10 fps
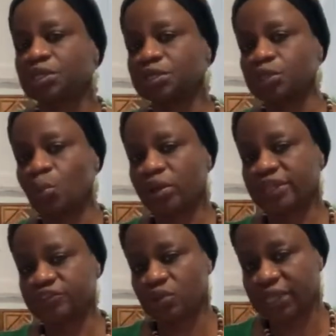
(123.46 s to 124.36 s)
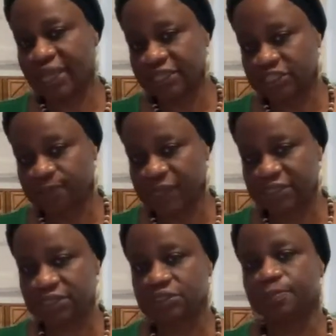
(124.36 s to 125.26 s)
the water is going to get
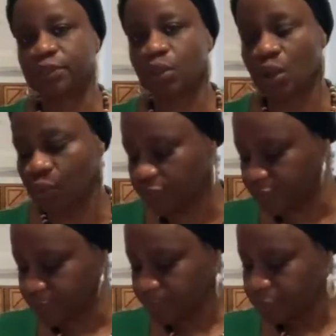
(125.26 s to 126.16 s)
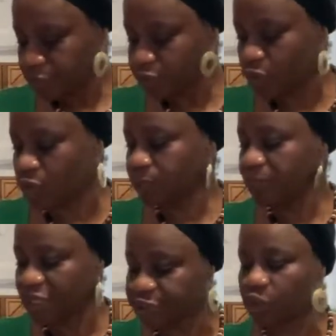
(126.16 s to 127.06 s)
displaced and spill all over. So
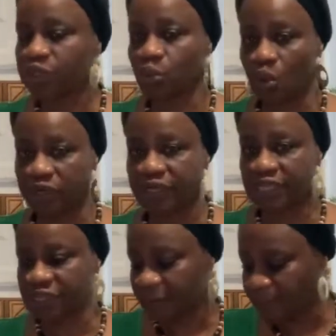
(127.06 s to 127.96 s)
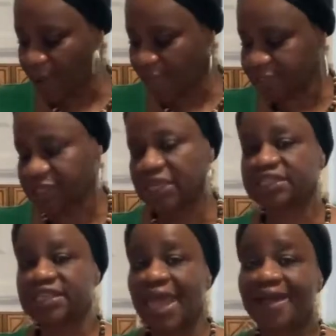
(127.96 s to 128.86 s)
make sure the water in your pot
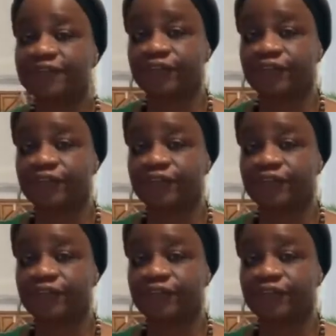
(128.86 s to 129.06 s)
is half